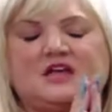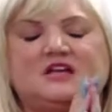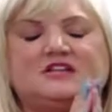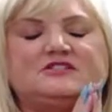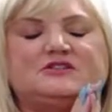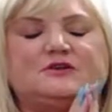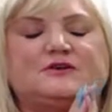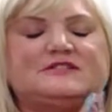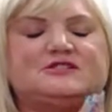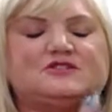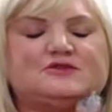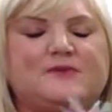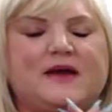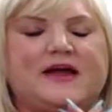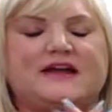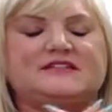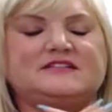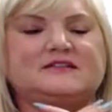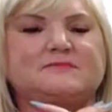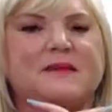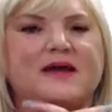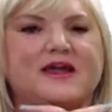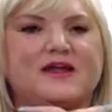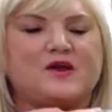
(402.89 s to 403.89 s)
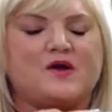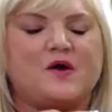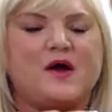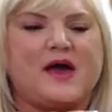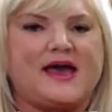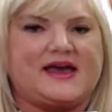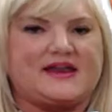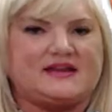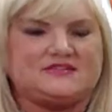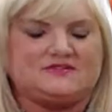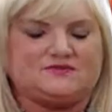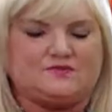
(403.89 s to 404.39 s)
So it's directed by
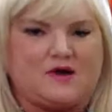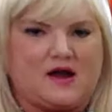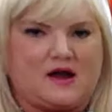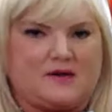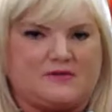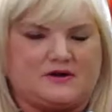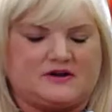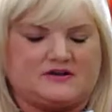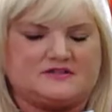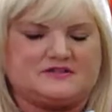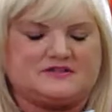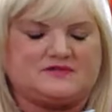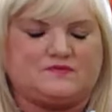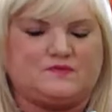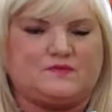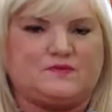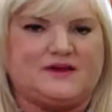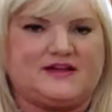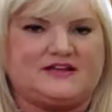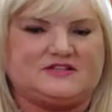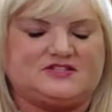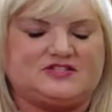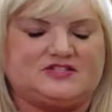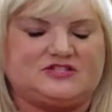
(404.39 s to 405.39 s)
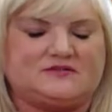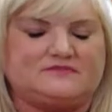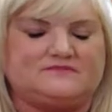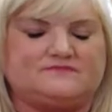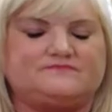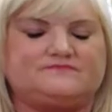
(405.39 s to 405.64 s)
Johannes Roberts, which